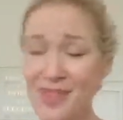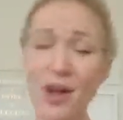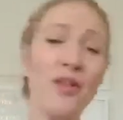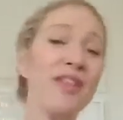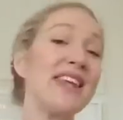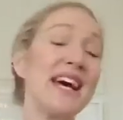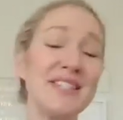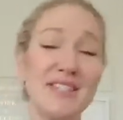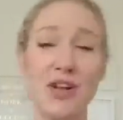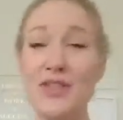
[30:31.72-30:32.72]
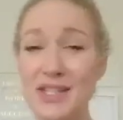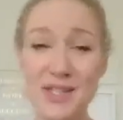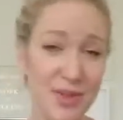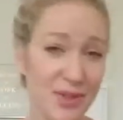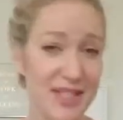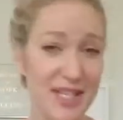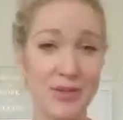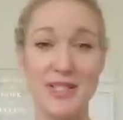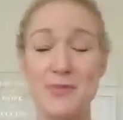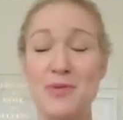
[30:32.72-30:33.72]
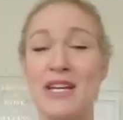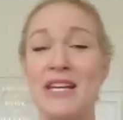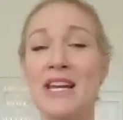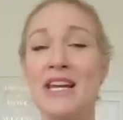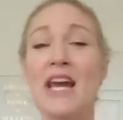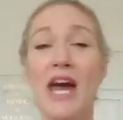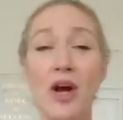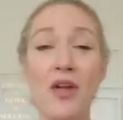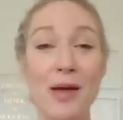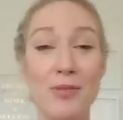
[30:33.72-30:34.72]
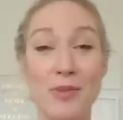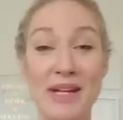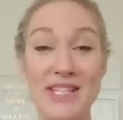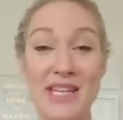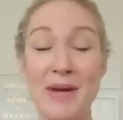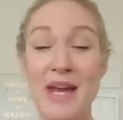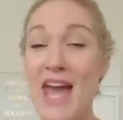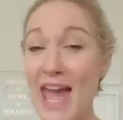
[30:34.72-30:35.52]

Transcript: all the guests and all the consultants that you get to bring and all that momentum.